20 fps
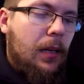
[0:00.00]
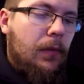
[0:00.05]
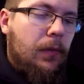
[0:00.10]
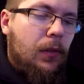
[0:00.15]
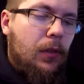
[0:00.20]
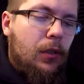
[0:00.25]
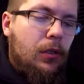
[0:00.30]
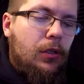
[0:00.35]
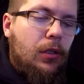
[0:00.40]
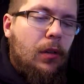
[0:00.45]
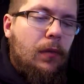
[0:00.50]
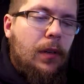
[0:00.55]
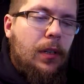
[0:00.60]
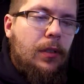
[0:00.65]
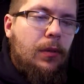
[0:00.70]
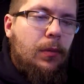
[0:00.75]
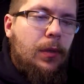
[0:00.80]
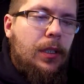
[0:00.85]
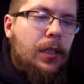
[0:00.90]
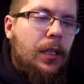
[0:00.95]
of
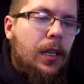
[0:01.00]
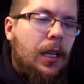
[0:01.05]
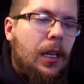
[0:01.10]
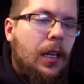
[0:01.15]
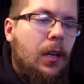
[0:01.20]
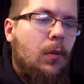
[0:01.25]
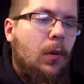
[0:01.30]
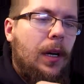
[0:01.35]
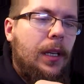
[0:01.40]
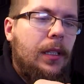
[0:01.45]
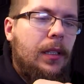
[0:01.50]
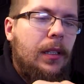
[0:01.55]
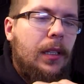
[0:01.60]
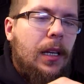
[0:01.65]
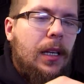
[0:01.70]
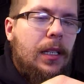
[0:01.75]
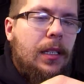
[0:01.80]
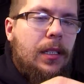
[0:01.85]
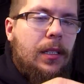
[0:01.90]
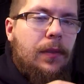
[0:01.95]
crossovers, which are quite
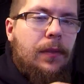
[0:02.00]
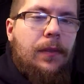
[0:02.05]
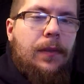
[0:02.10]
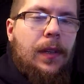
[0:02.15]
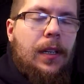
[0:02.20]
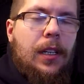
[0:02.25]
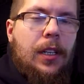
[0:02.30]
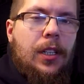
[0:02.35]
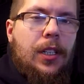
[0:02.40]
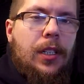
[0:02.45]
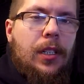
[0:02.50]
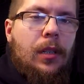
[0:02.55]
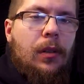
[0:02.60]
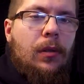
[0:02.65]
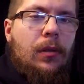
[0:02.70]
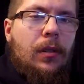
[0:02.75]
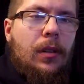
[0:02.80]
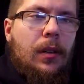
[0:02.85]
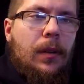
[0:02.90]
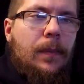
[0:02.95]
nice finished
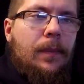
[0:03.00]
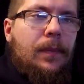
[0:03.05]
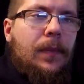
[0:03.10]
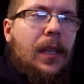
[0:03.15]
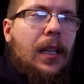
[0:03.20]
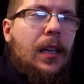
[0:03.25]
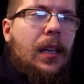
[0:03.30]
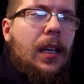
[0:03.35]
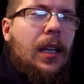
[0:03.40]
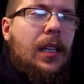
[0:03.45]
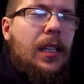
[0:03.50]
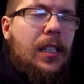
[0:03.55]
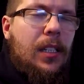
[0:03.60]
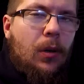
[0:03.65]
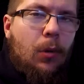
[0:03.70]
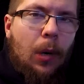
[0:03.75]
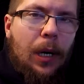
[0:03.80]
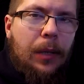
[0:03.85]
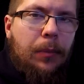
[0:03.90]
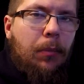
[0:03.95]
look. It is
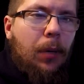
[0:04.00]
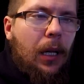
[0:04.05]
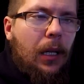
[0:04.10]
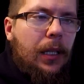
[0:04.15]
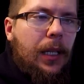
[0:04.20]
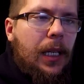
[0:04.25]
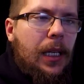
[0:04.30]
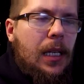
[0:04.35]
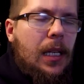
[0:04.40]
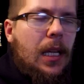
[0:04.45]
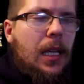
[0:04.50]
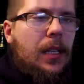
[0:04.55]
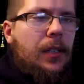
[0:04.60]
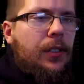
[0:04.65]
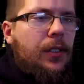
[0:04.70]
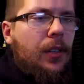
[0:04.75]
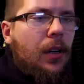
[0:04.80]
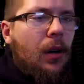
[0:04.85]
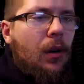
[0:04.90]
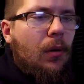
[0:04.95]
quite bulky,
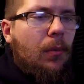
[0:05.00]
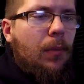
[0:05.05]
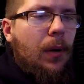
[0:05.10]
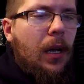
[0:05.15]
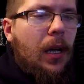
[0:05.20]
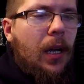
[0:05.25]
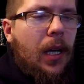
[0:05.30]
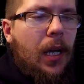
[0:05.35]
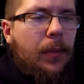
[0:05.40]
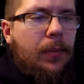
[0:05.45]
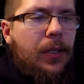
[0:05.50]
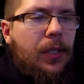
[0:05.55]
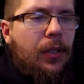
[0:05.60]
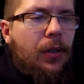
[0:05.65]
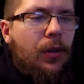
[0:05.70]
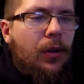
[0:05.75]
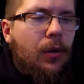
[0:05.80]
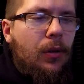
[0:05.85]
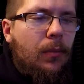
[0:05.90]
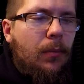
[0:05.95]
so perhaps
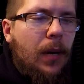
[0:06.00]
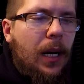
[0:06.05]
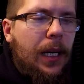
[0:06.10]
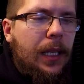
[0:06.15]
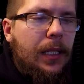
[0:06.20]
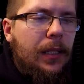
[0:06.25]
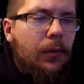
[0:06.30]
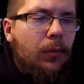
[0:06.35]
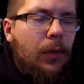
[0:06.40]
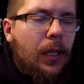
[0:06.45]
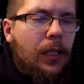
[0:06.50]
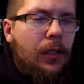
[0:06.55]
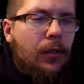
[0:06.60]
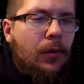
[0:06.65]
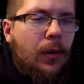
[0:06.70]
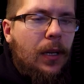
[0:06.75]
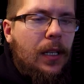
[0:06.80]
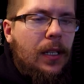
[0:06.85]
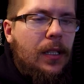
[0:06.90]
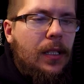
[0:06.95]
you might want
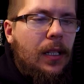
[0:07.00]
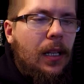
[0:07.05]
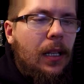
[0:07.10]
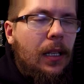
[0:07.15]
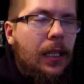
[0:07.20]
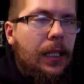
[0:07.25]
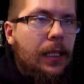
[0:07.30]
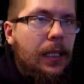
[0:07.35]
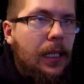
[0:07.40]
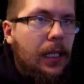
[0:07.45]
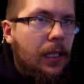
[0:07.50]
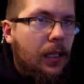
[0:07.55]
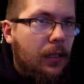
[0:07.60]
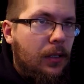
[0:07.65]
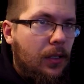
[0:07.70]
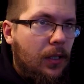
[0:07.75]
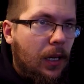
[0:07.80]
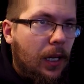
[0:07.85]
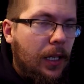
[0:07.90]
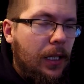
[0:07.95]
to install it
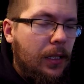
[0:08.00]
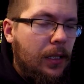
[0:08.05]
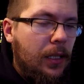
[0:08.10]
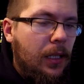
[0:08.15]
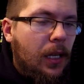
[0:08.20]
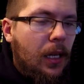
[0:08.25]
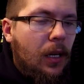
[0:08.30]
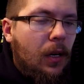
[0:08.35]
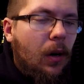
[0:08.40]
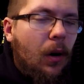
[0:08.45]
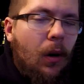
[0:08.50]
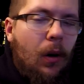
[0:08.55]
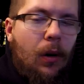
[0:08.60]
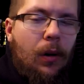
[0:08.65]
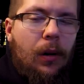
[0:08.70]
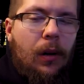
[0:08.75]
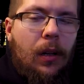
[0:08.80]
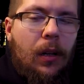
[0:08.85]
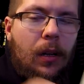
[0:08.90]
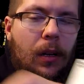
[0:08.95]
inside, or